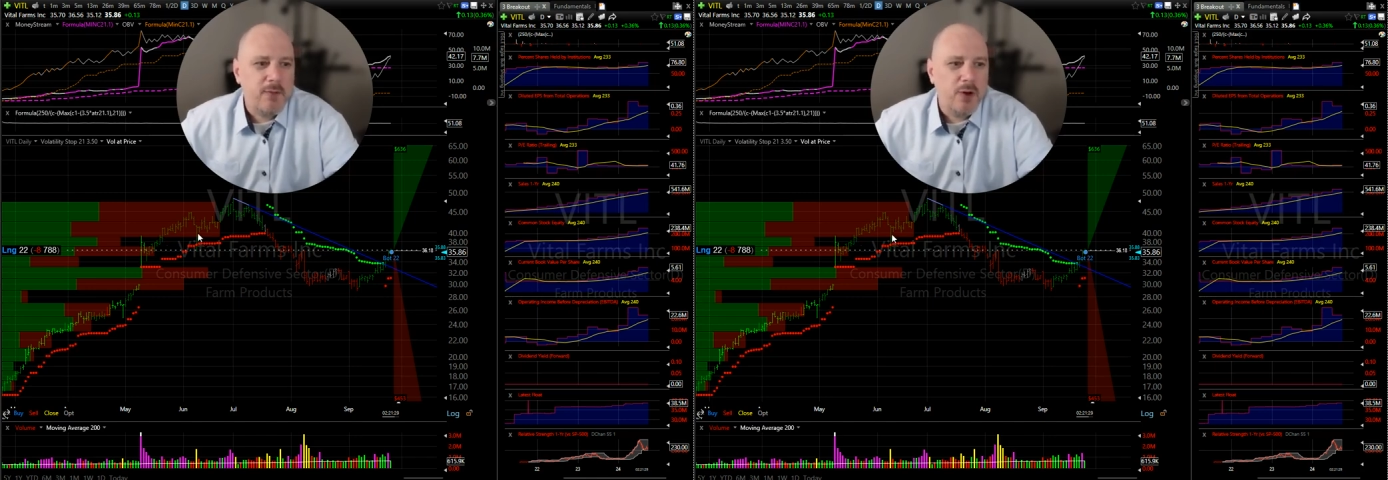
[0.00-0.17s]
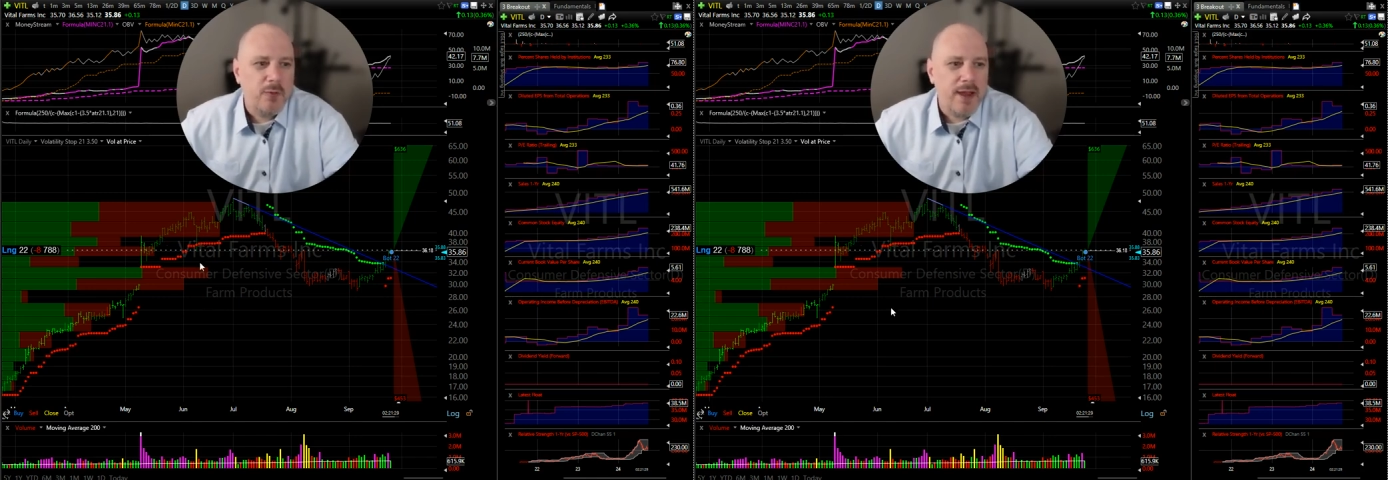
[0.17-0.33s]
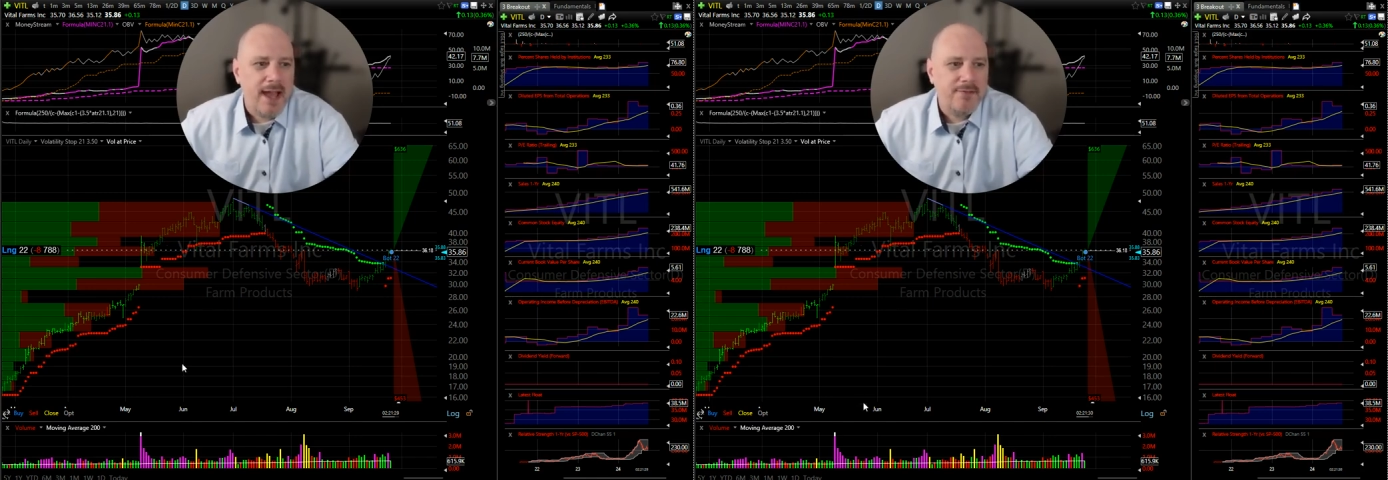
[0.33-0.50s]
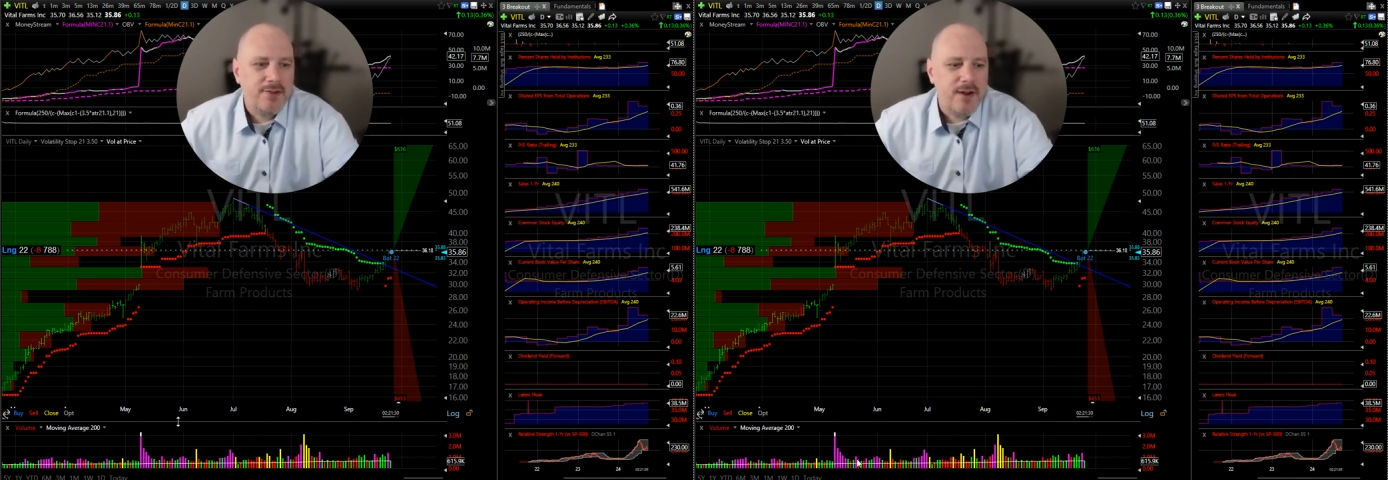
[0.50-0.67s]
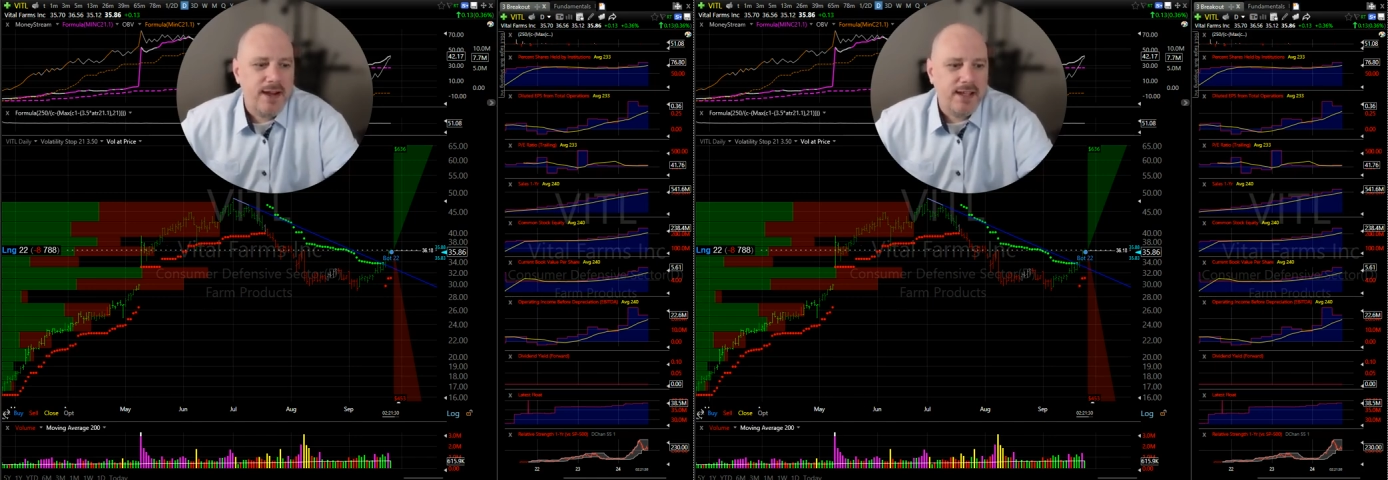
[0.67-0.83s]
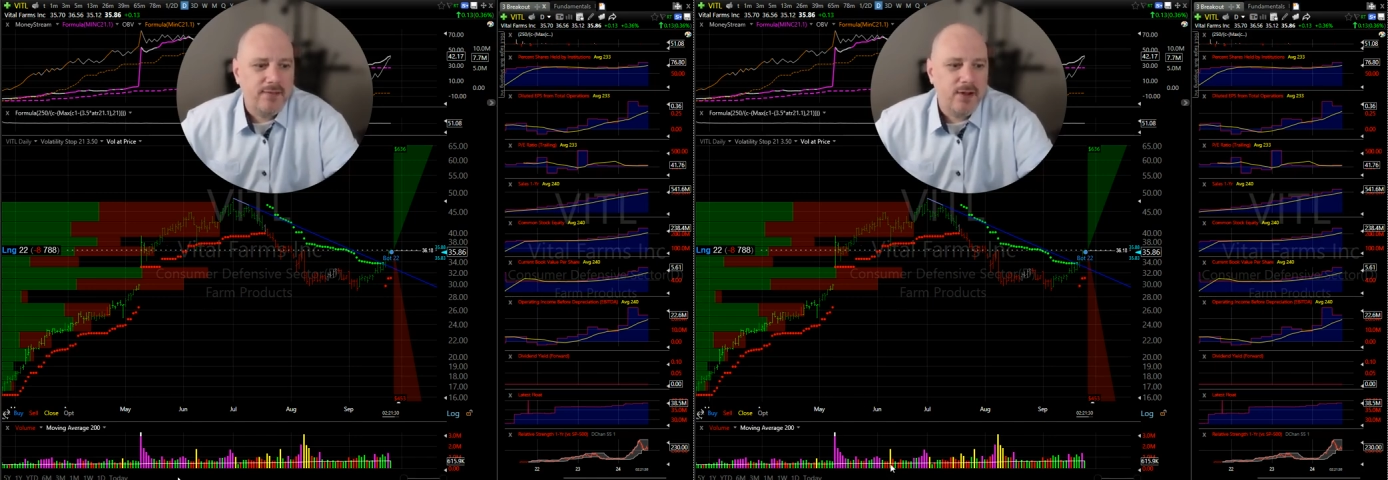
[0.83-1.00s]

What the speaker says: where we have trading